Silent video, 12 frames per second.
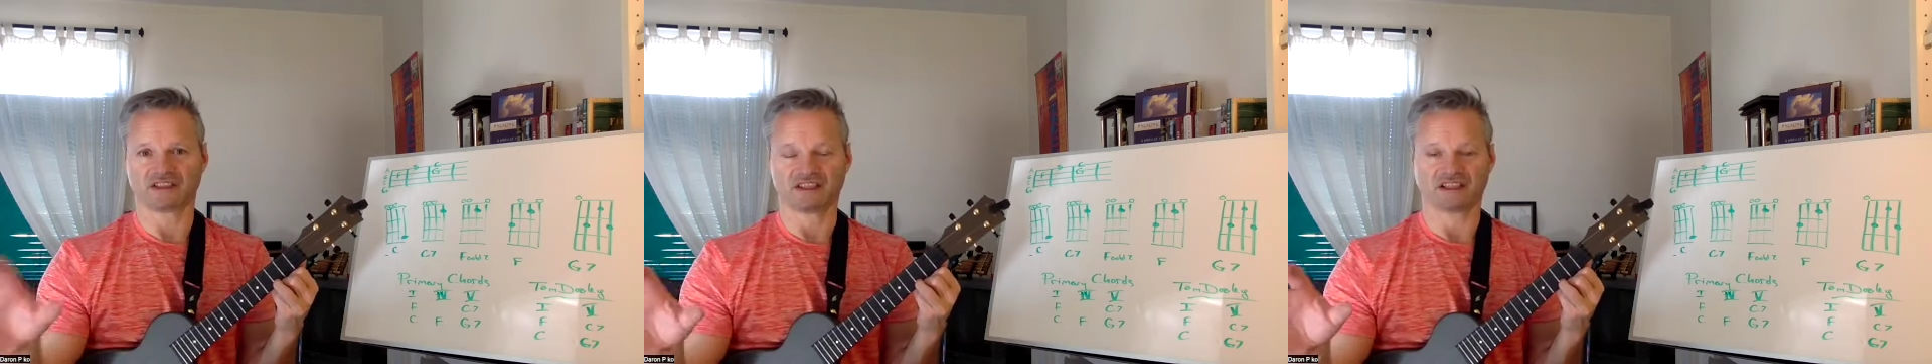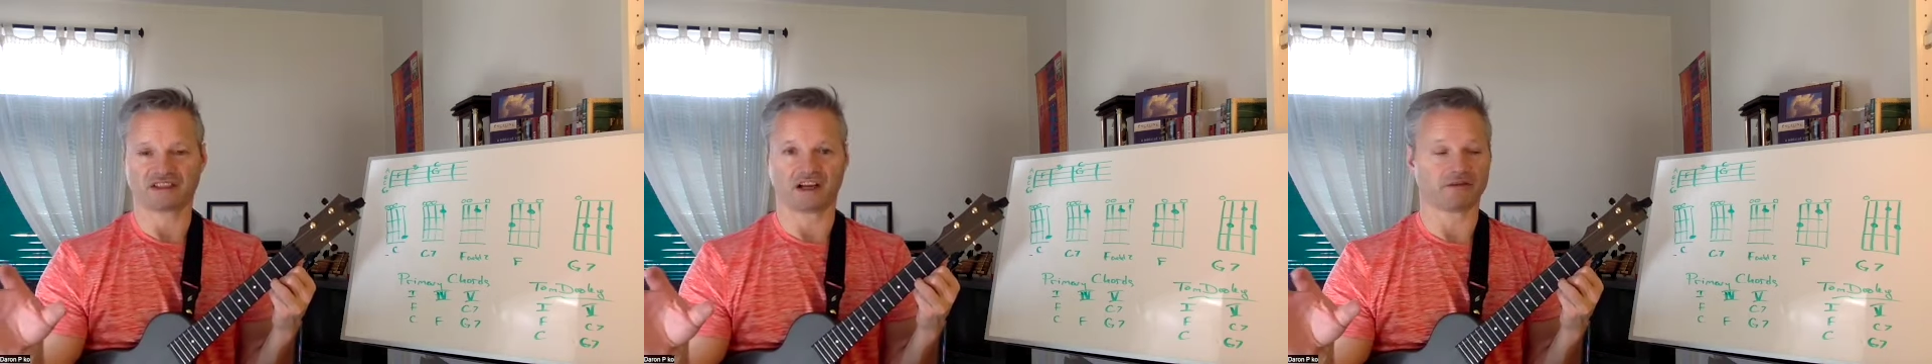
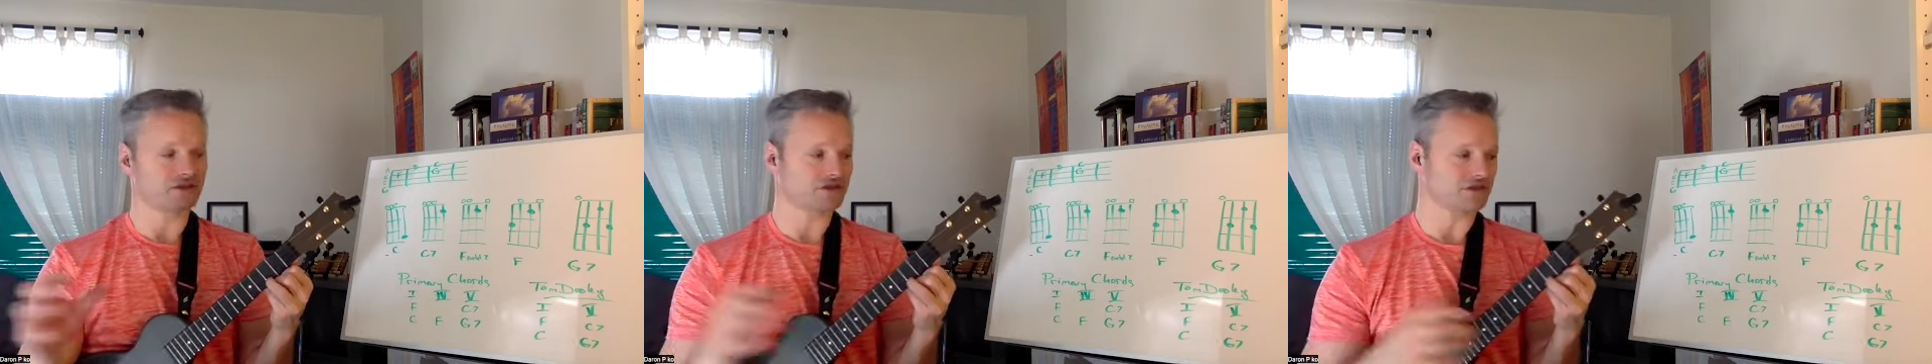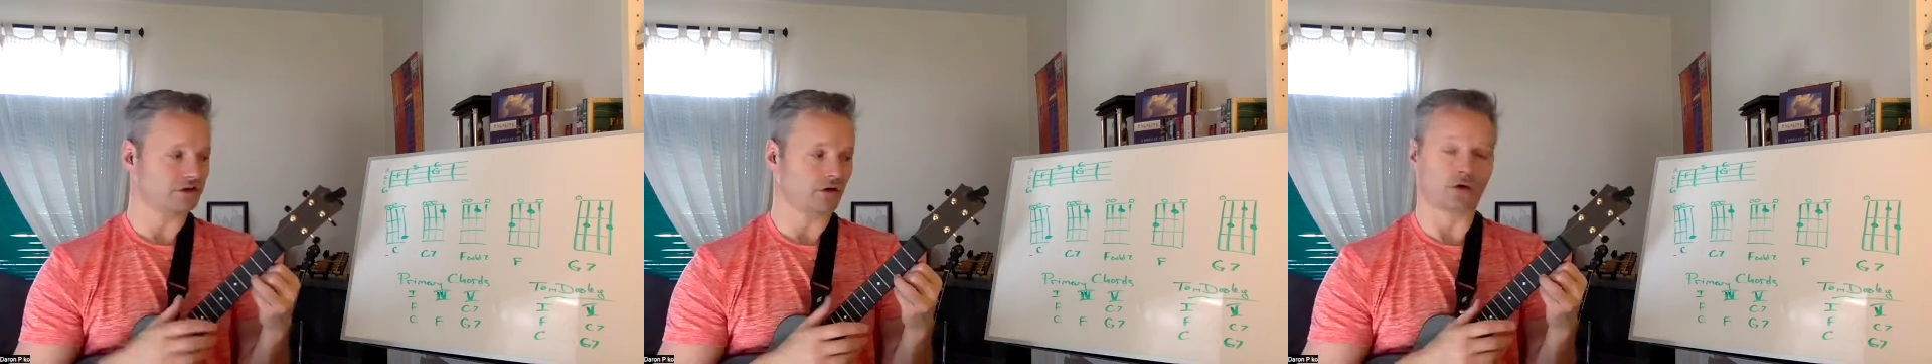
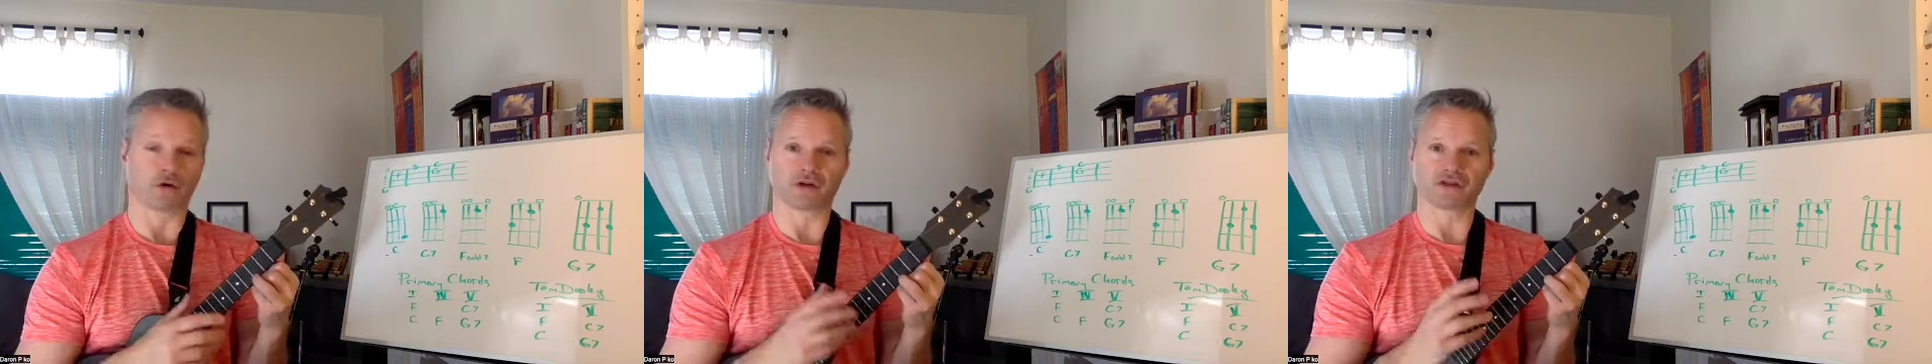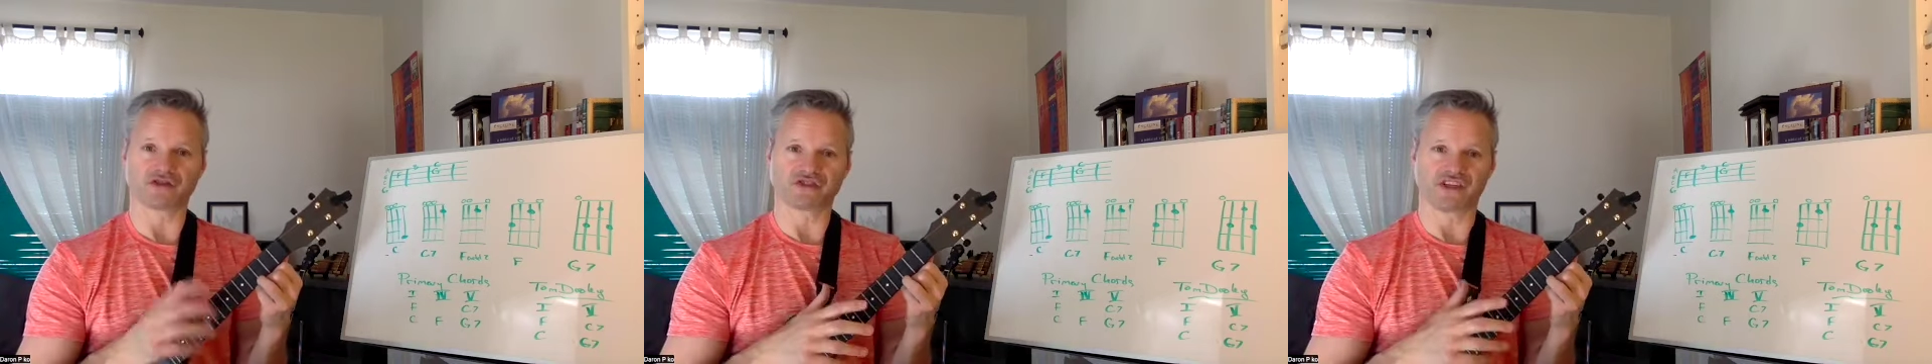C7s
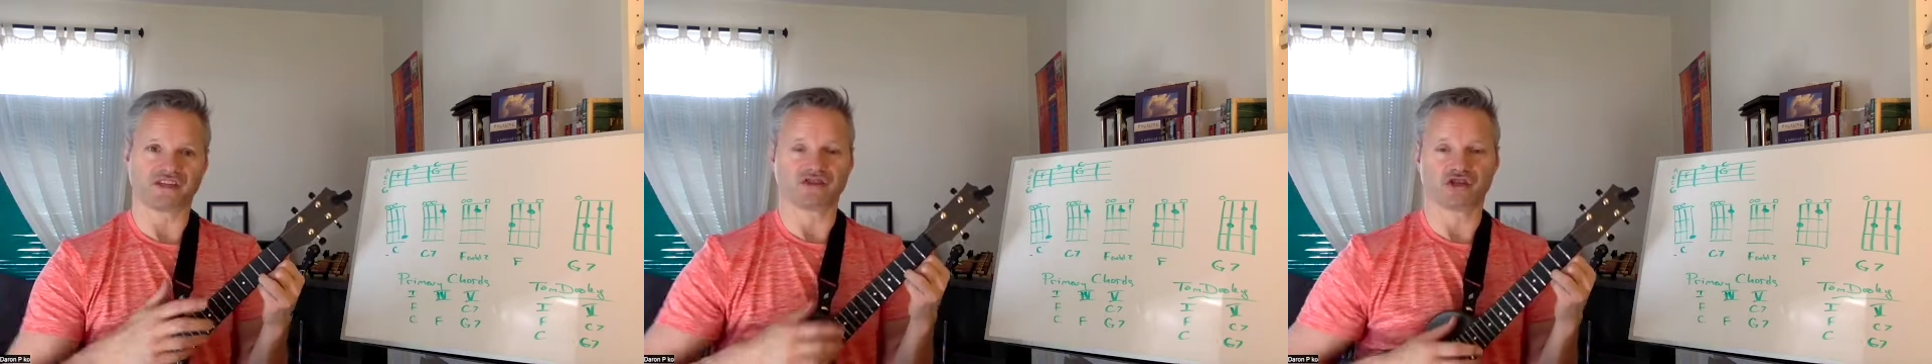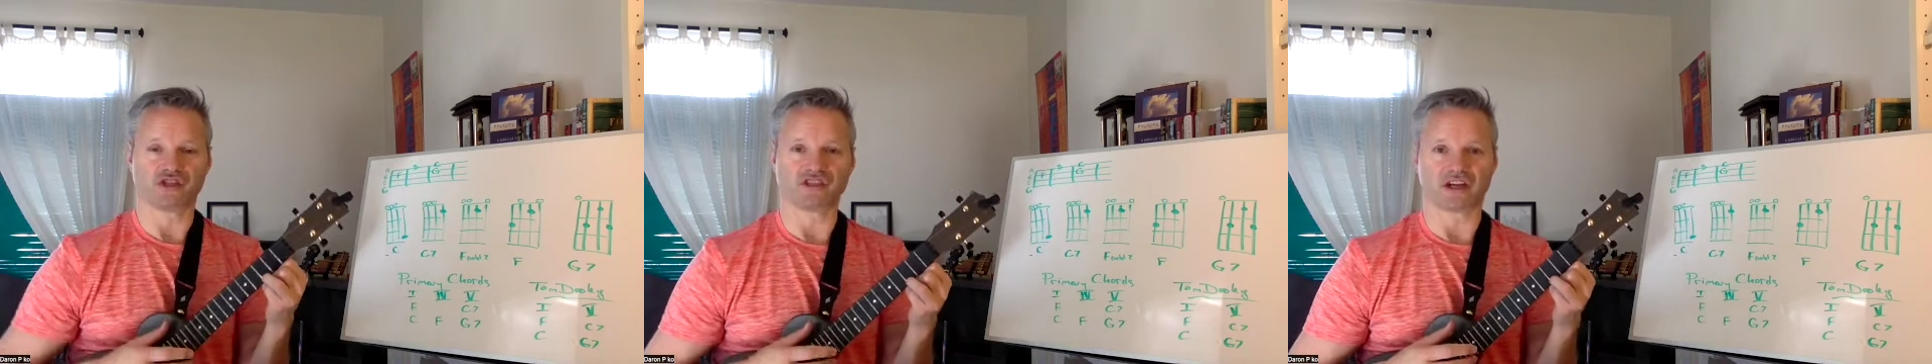or C's
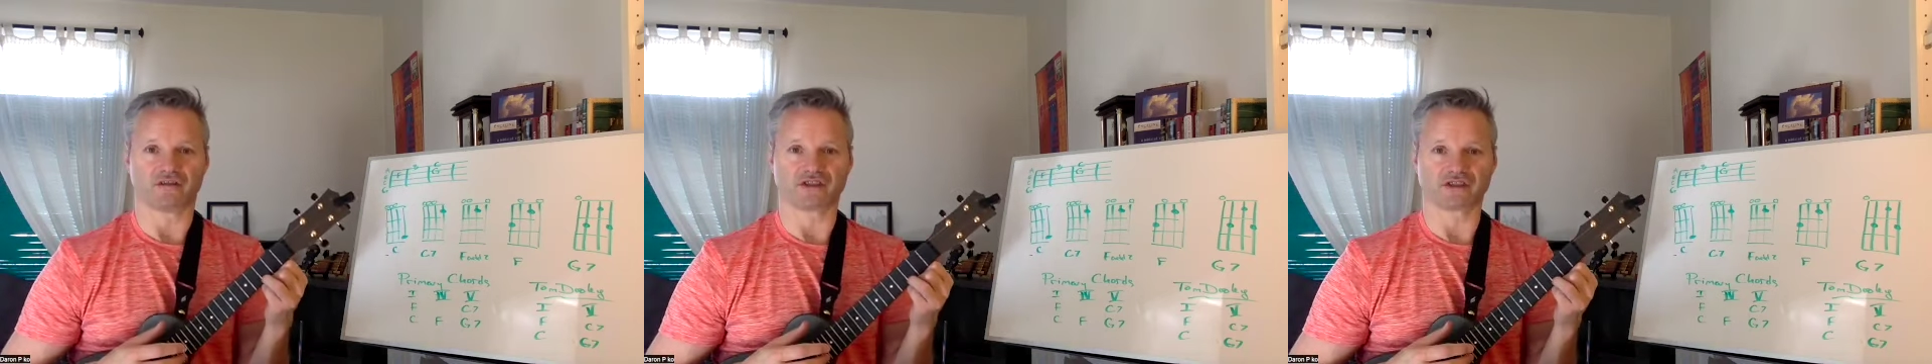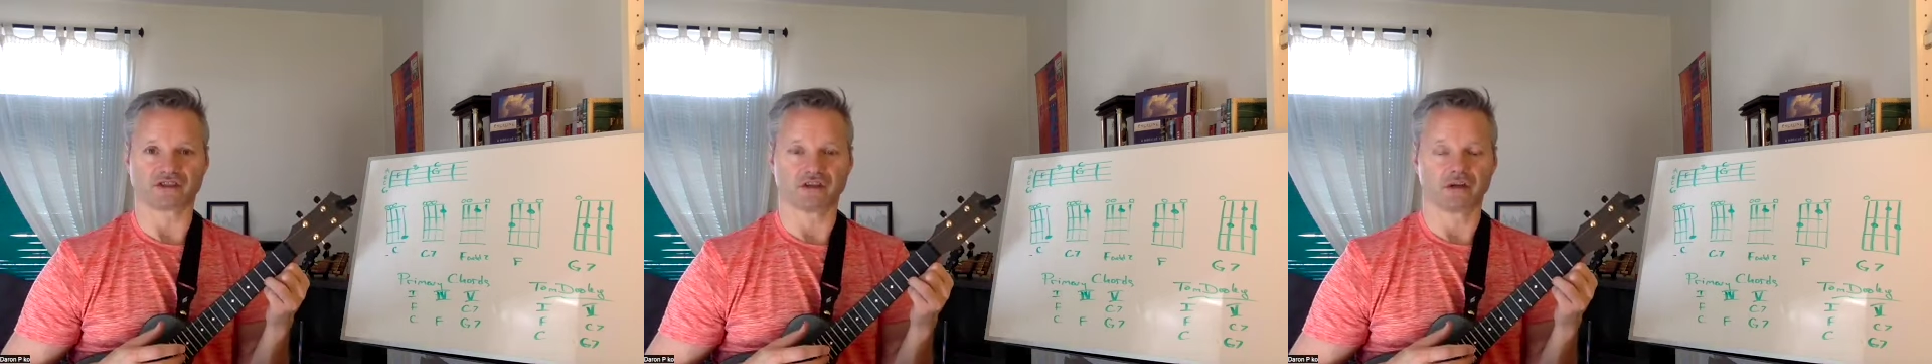and
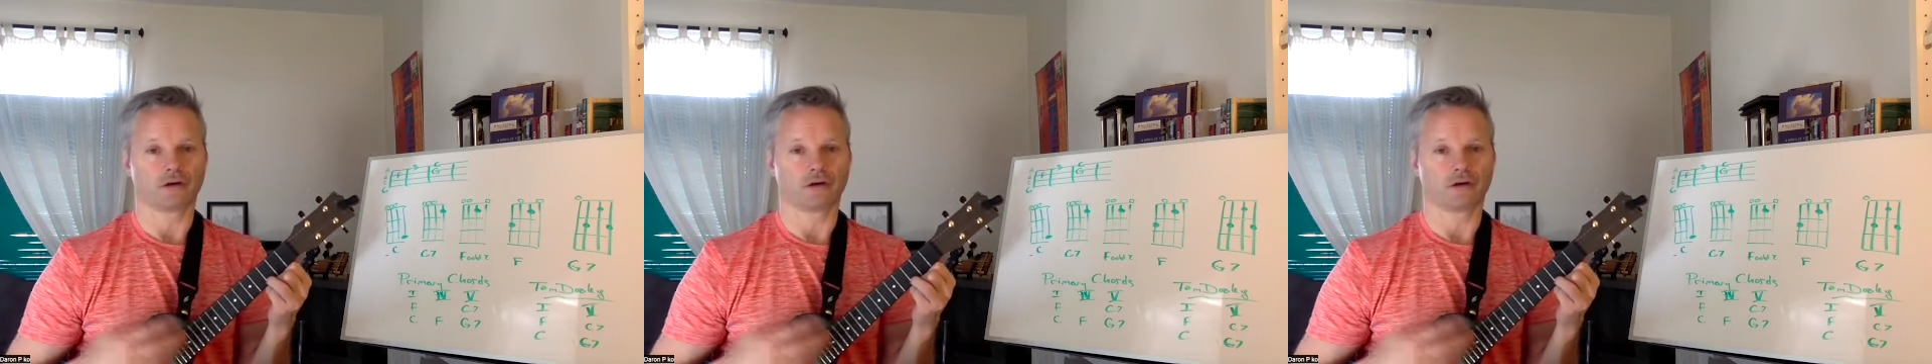G7s.